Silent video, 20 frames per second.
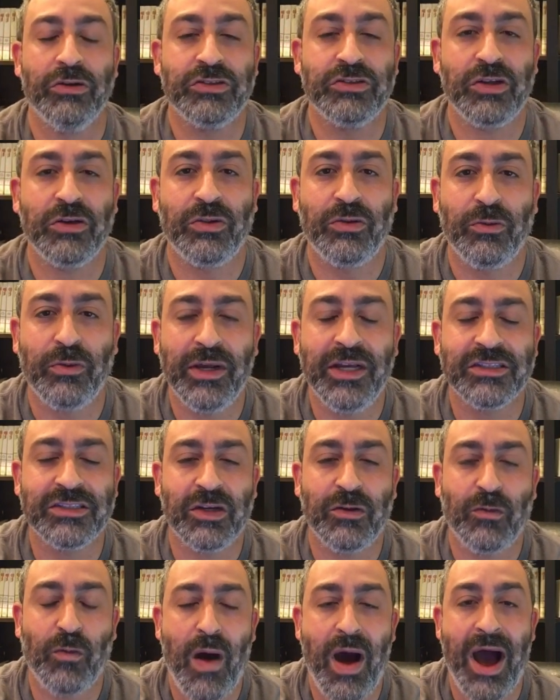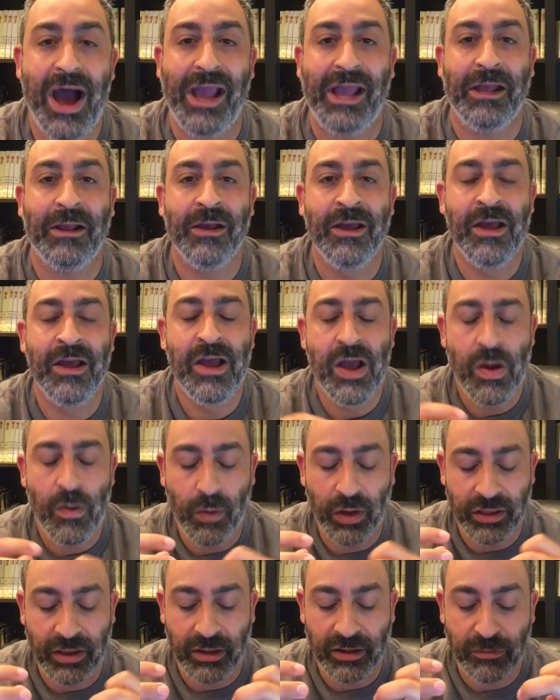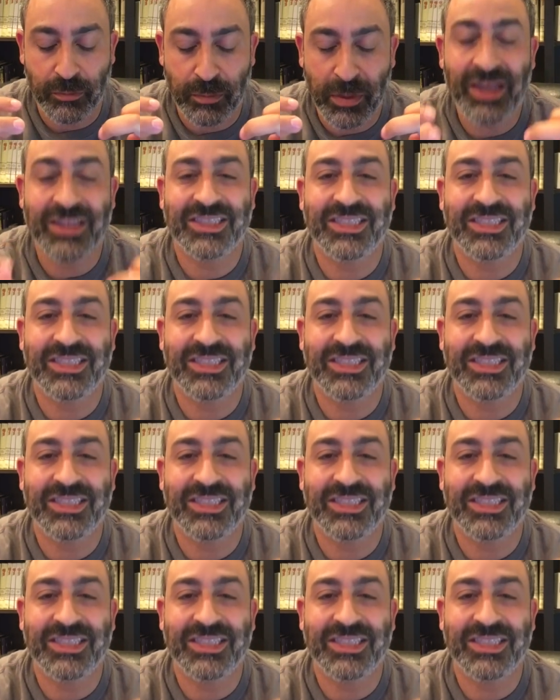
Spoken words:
So the reason why what is being